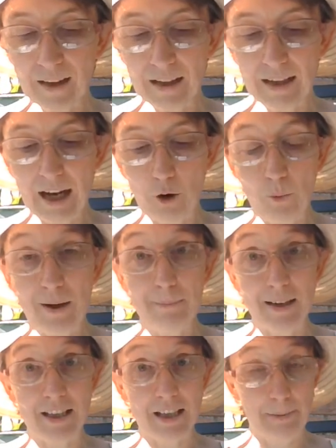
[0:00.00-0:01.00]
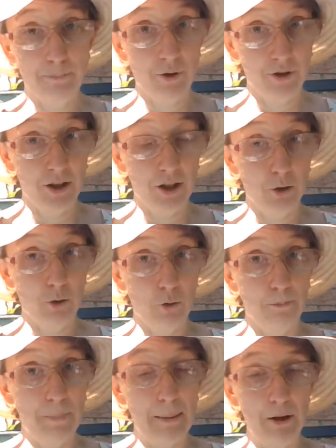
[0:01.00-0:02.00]
Now, we meet a prostitute
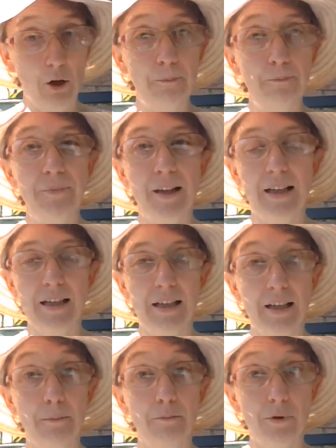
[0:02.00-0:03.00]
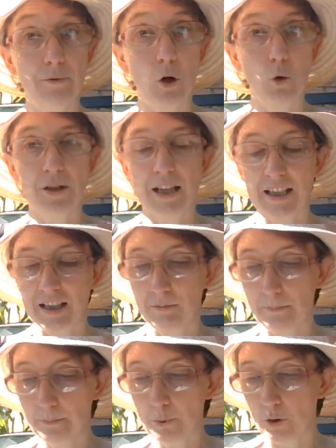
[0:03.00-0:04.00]
called Babylon in a number of Old
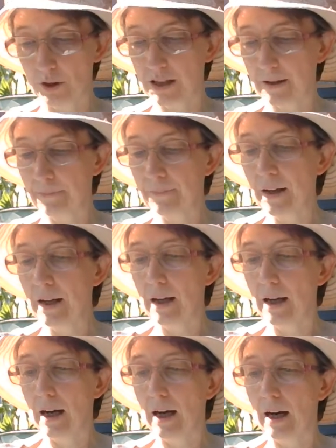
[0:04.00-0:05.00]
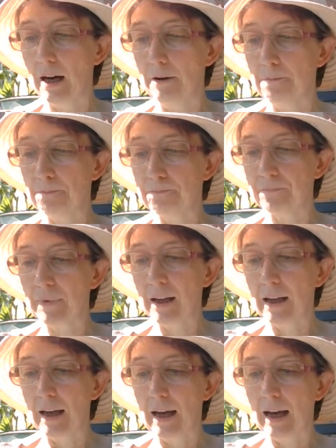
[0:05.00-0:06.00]
Testament books, and
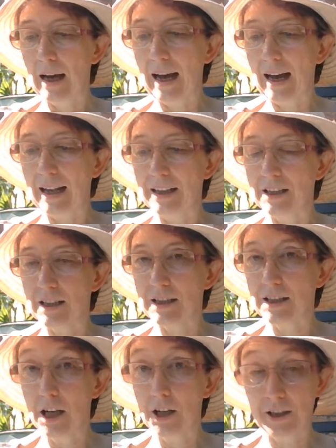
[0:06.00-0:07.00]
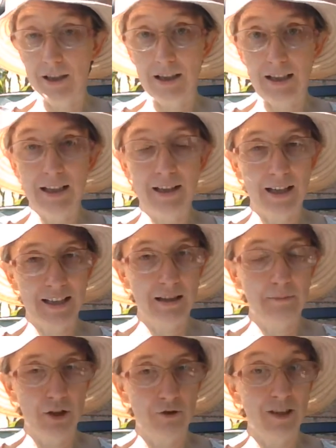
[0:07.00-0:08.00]
certainly that
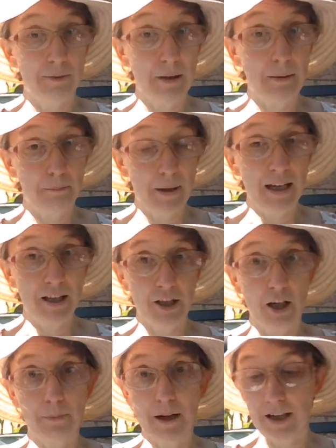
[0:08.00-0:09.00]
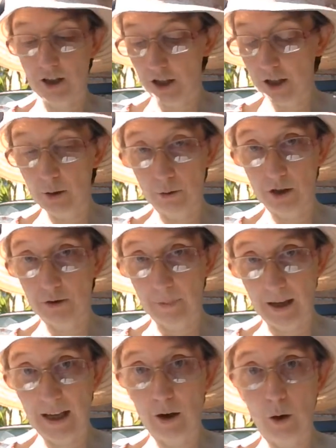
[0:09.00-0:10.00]
imagery is being picked up and used
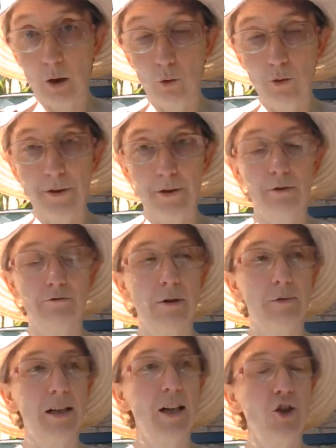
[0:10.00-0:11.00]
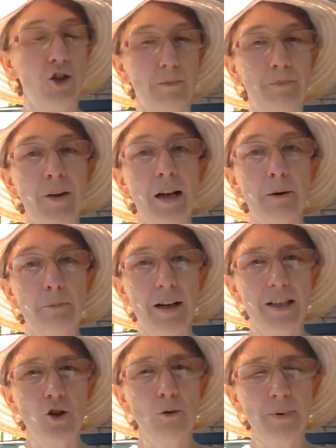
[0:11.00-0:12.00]
by our author of Revelation, but
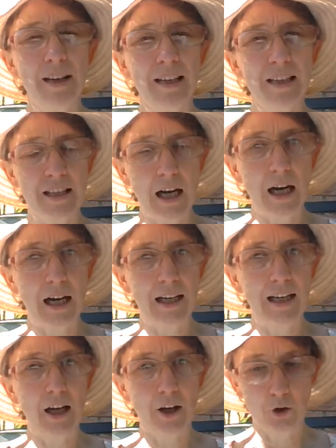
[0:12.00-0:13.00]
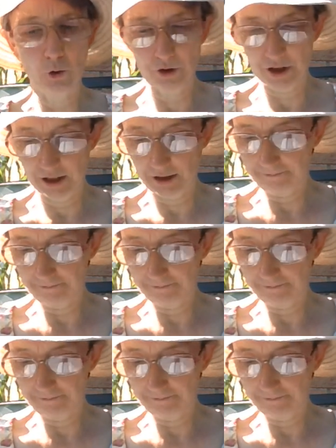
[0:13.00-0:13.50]
it's not being entirely unaltered.